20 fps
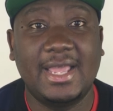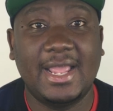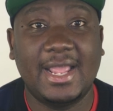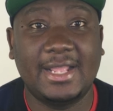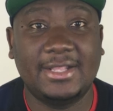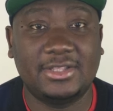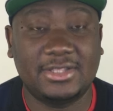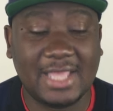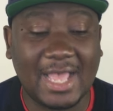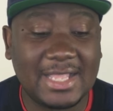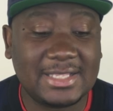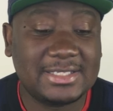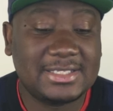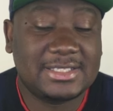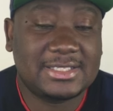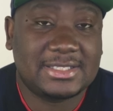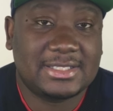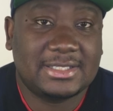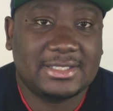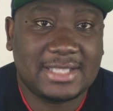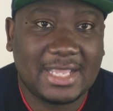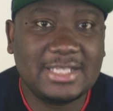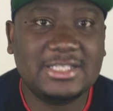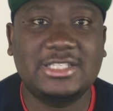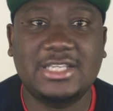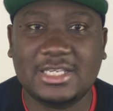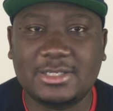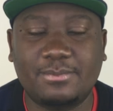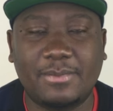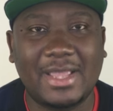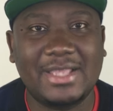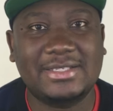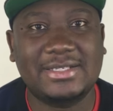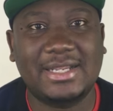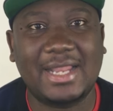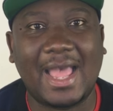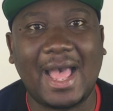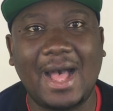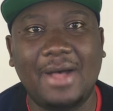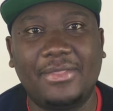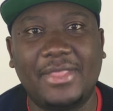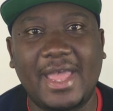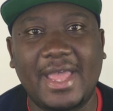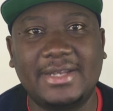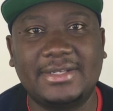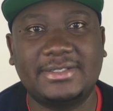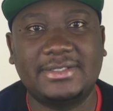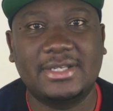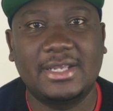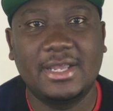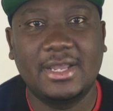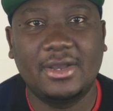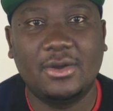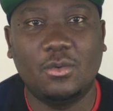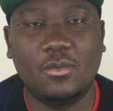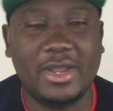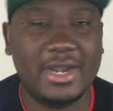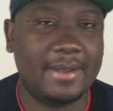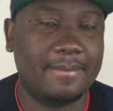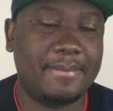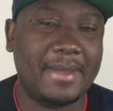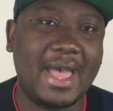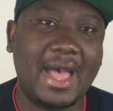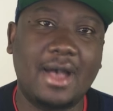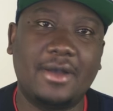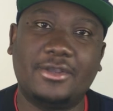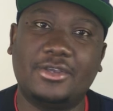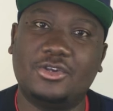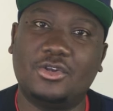And that's that's just basically how that went about.